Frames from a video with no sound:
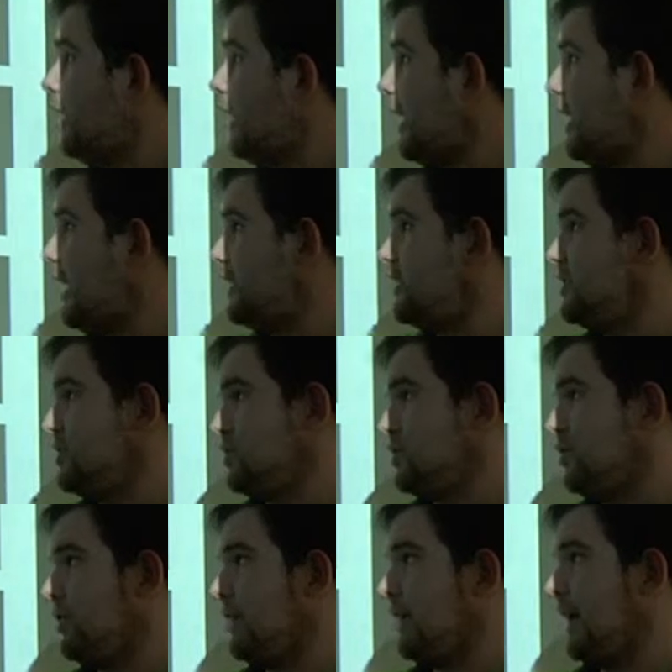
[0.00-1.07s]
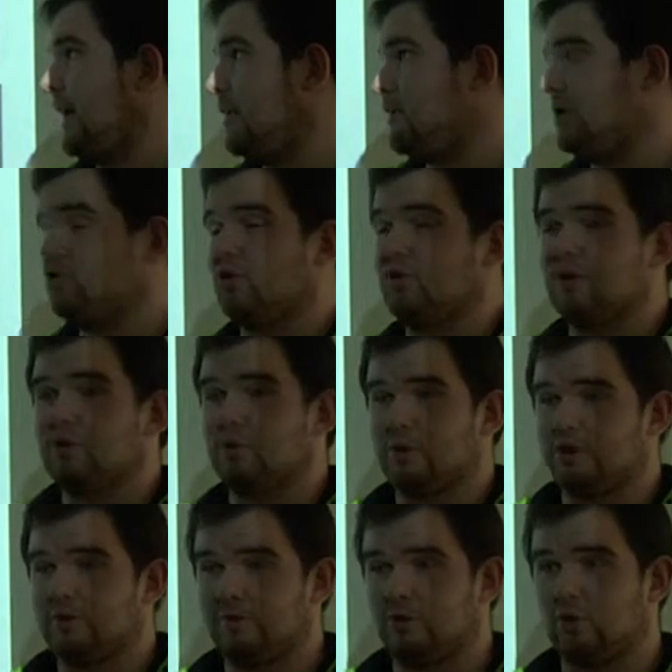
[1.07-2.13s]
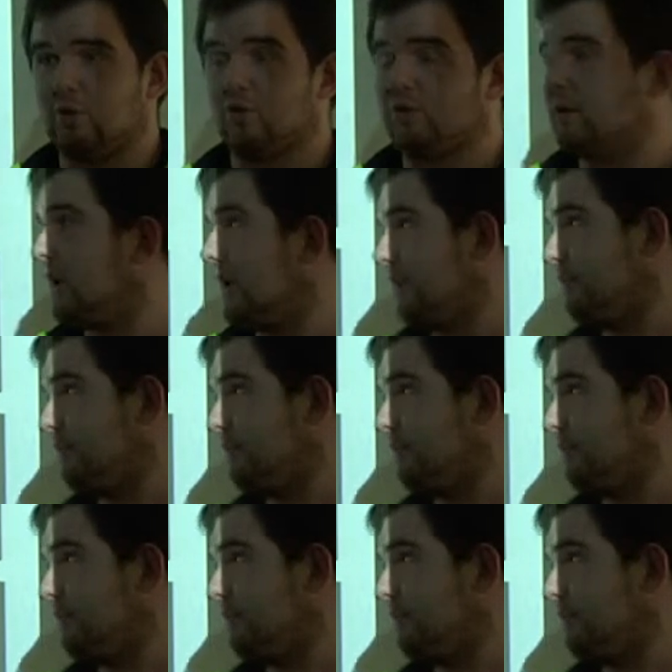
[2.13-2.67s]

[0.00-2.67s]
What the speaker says: The design and the droids, which I've done,